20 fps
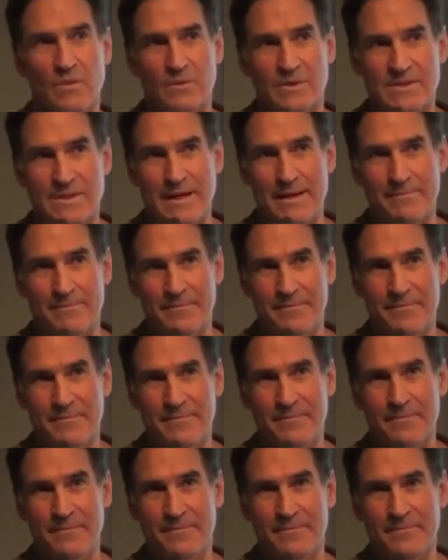What's that?
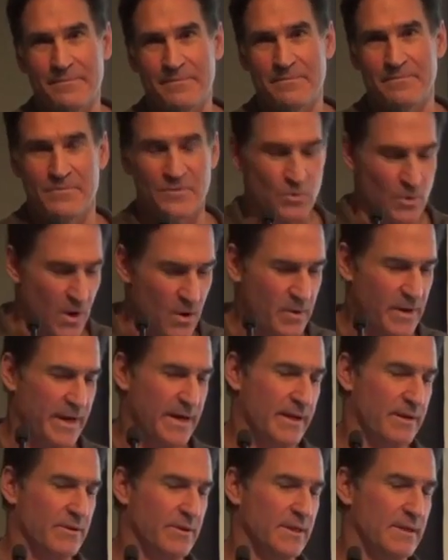20 minutes. 12,
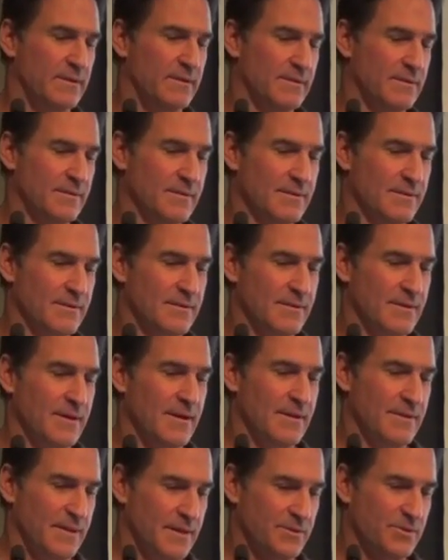okay, good.
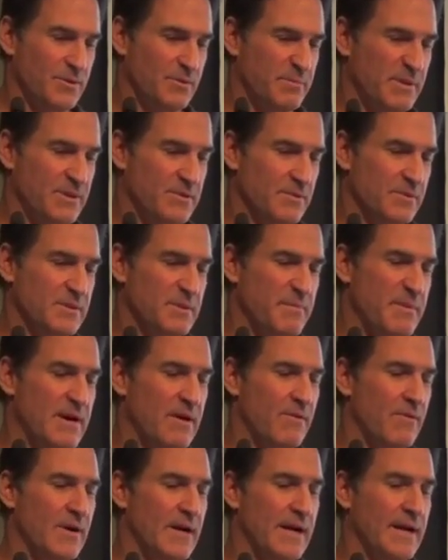That should be just
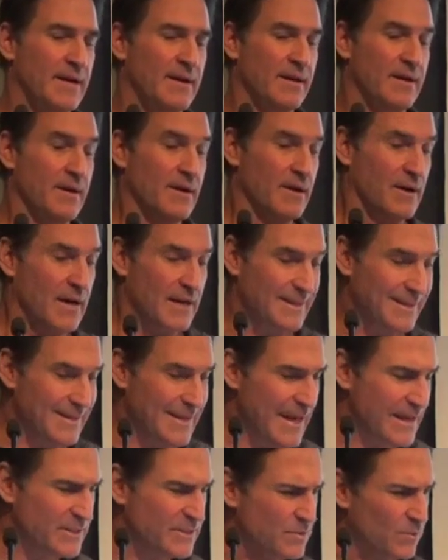about right. Okay, the
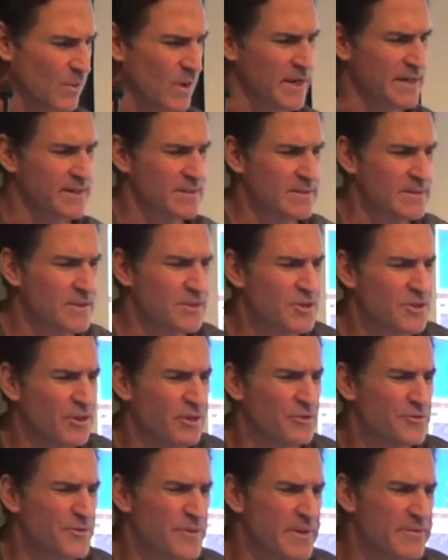next one is the
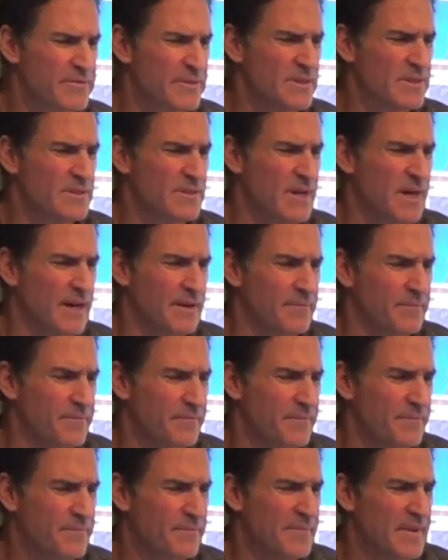children of the sun.
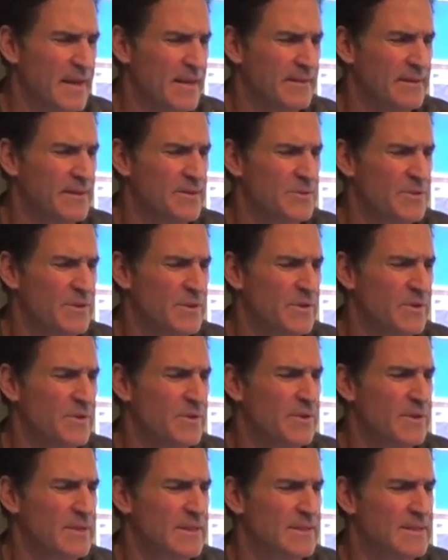These
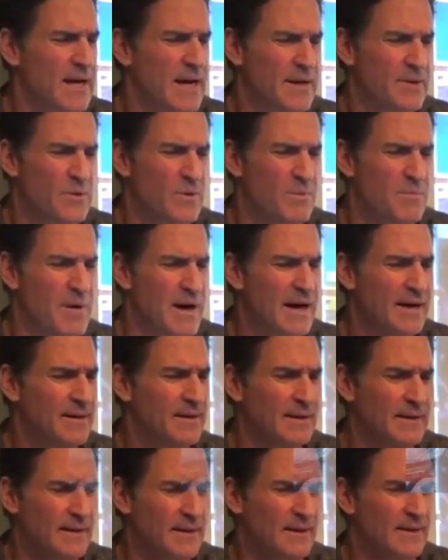are the
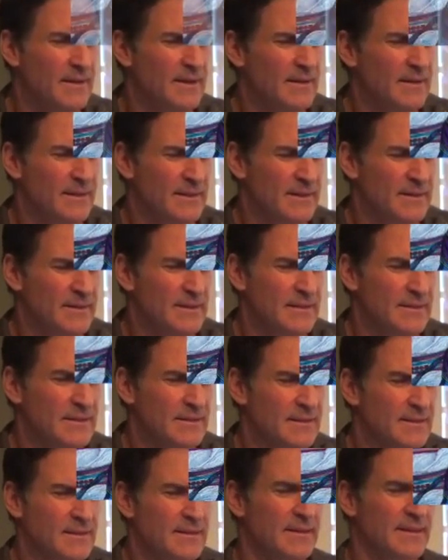Tarahumara,
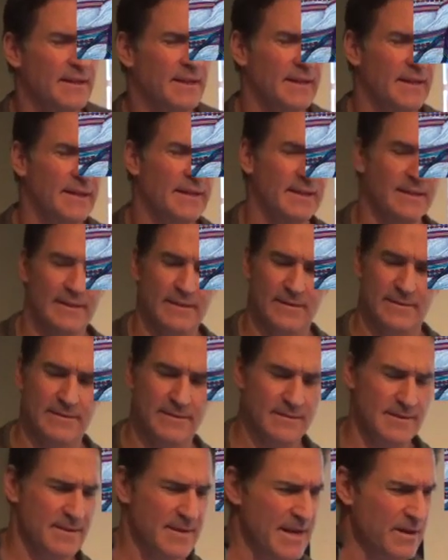and
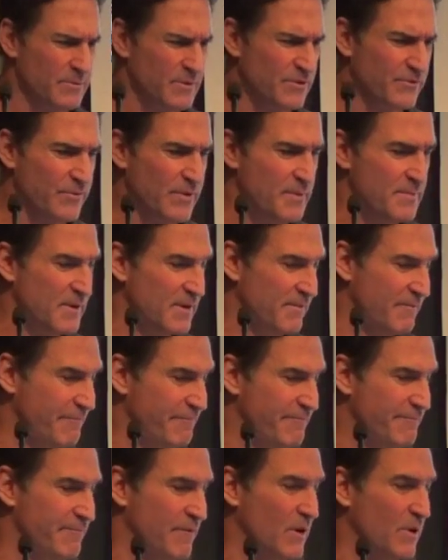that was from a
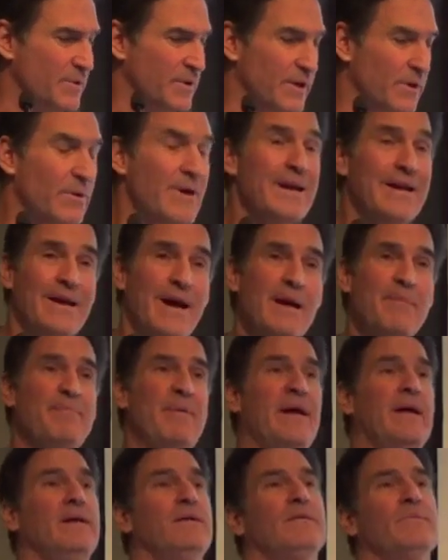photo. Now I
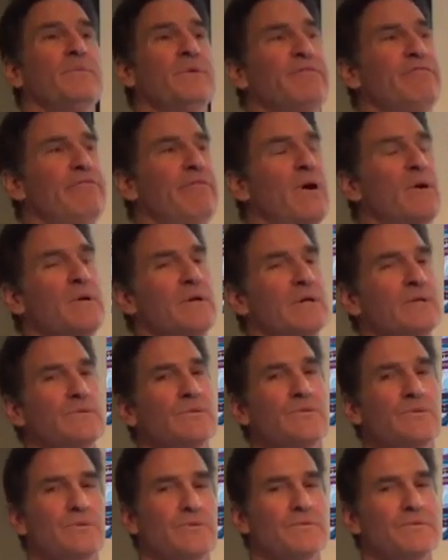paint with
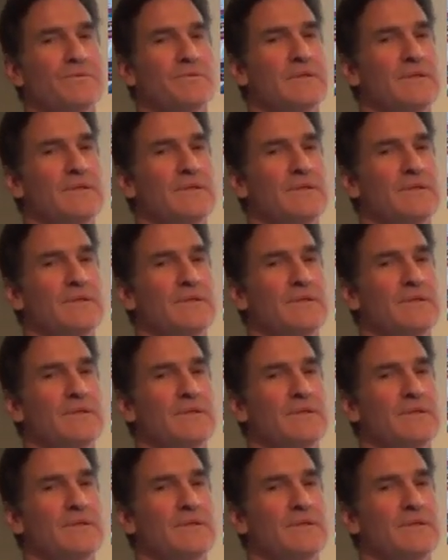photos.